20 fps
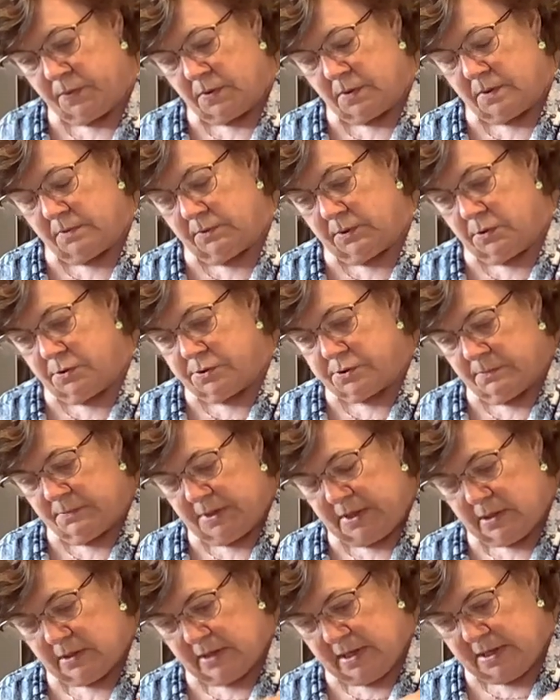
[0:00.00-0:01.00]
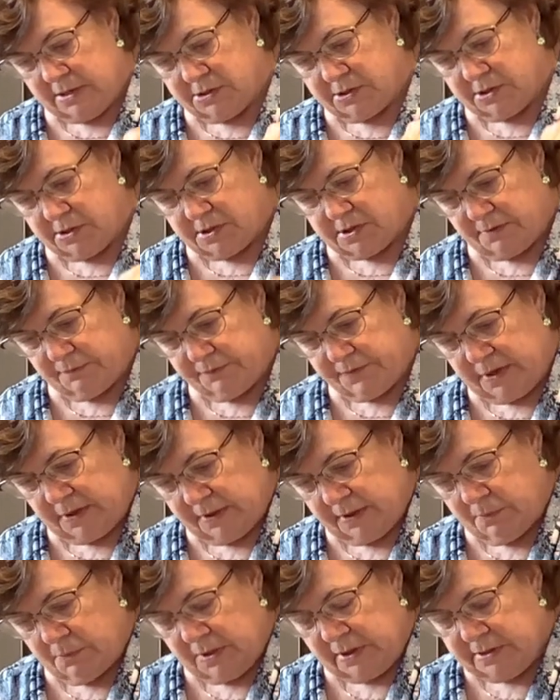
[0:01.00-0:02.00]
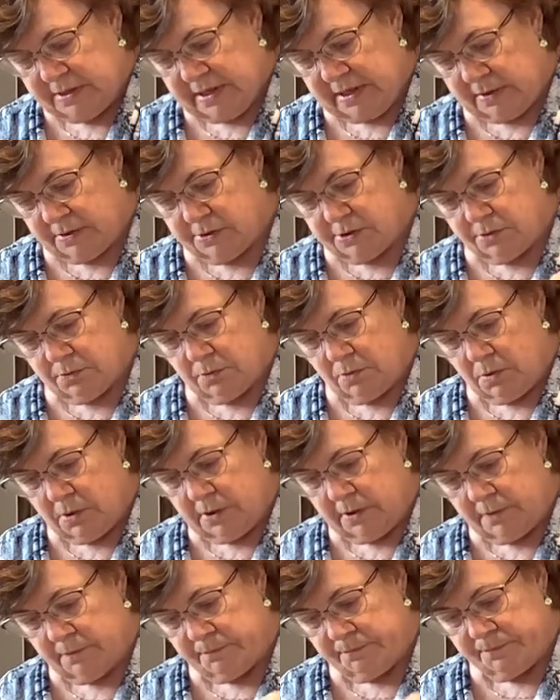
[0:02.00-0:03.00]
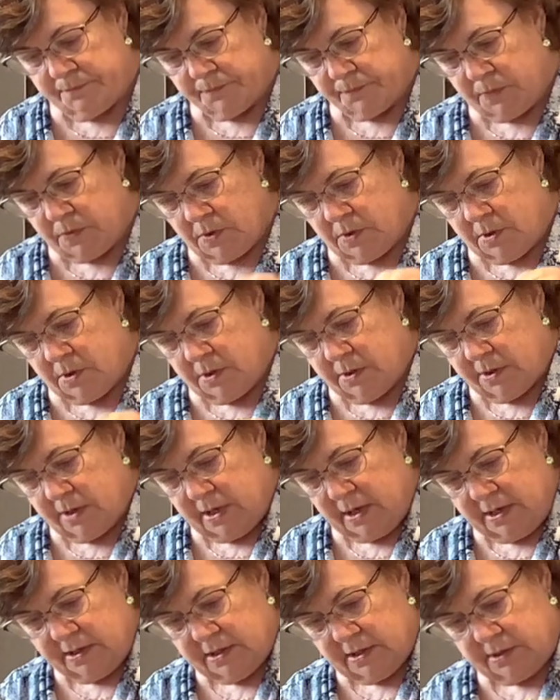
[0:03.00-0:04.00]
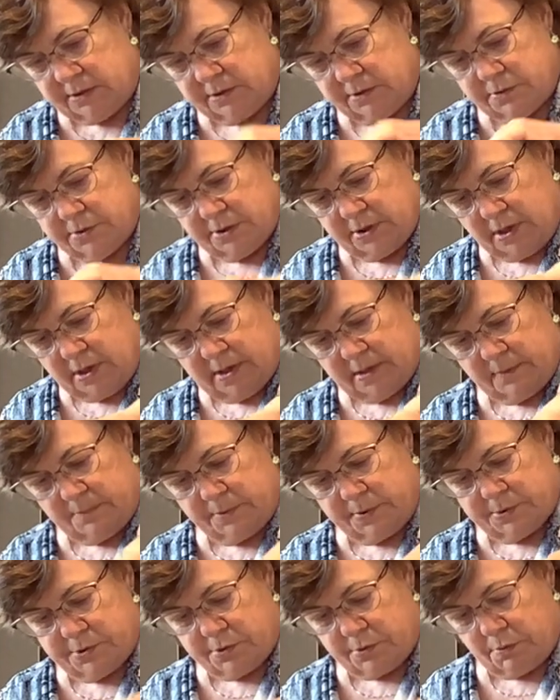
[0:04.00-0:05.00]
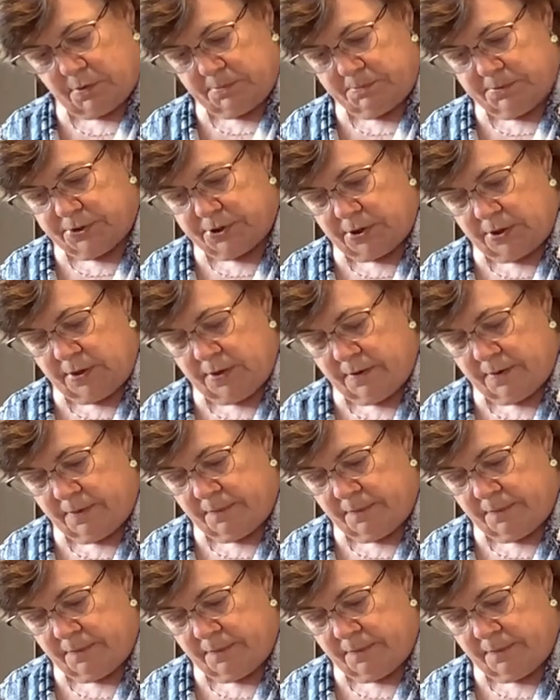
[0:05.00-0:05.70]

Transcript: I'm losing my glasses. I finally went down to the eye doctors and got a prescription.